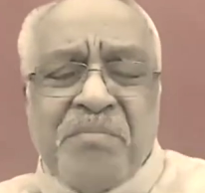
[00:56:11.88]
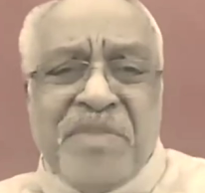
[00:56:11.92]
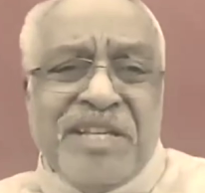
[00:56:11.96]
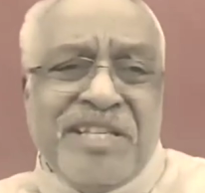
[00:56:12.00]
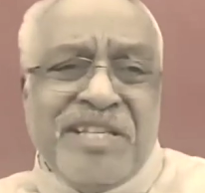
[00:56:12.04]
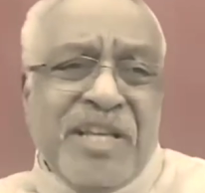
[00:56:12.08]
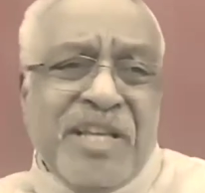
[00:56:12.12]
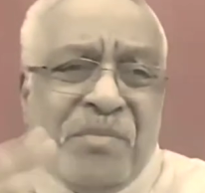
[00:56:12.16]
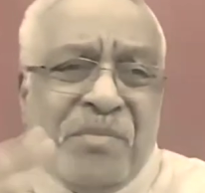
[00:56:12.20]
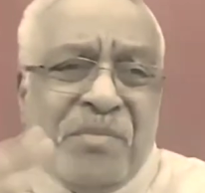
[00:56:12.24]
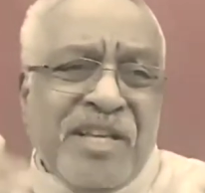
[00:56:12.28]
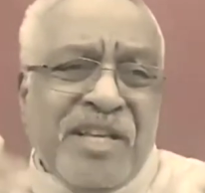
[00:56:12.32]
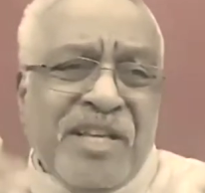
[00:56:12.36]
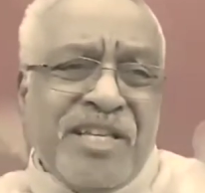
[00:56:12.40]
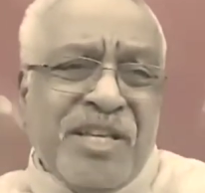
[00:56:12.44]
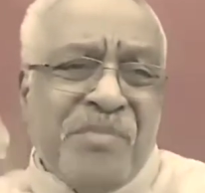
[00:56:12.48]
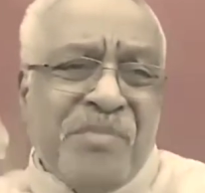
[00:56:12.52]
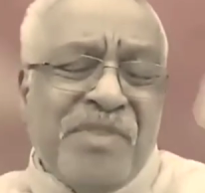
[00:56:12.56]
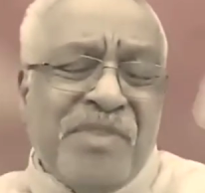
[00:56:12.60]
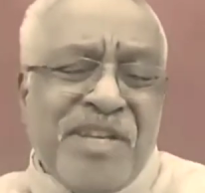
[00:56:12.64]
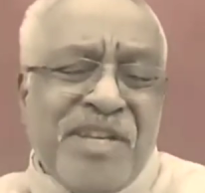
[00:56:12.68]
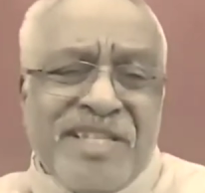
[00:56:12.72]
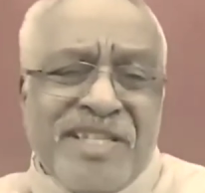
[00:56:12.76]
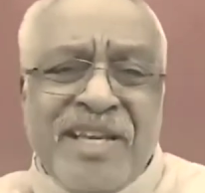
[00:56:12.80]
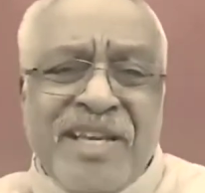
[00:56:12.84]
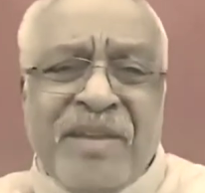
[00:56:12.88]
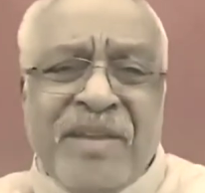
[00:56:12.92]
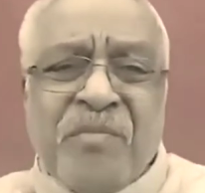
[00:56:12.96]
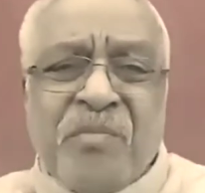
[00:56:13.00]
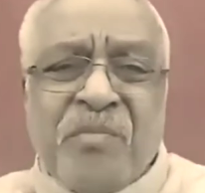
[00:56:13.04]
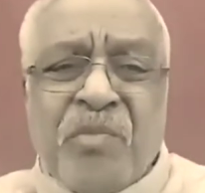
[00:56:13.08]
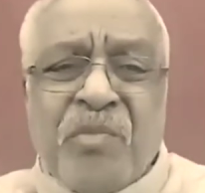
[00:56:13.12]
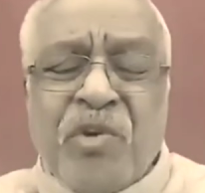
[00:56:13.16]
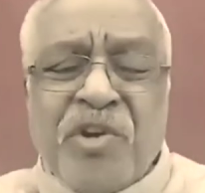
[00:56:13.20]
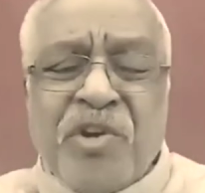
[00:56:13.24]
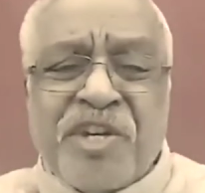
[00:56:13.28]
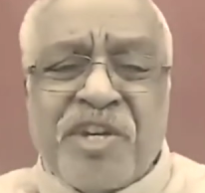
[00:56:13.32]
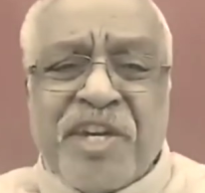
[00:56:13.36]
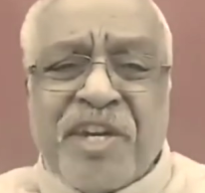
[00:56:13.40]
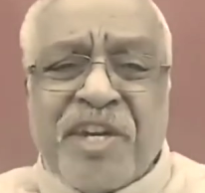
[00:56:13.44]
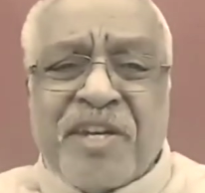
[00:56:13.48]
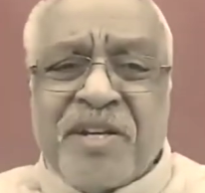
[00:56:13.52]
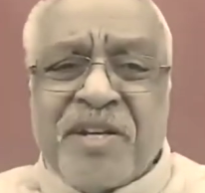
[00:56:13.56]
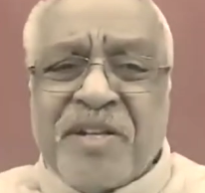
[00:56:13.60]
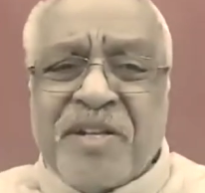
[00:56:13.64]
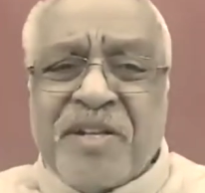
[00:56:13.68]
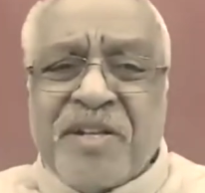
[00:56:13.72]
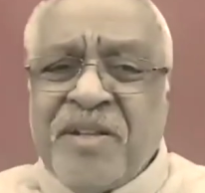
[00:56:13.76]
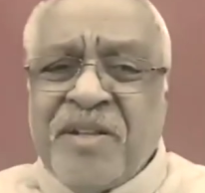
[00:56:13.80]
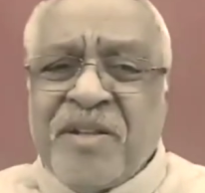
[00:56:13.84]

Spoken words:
Busy, bullshit.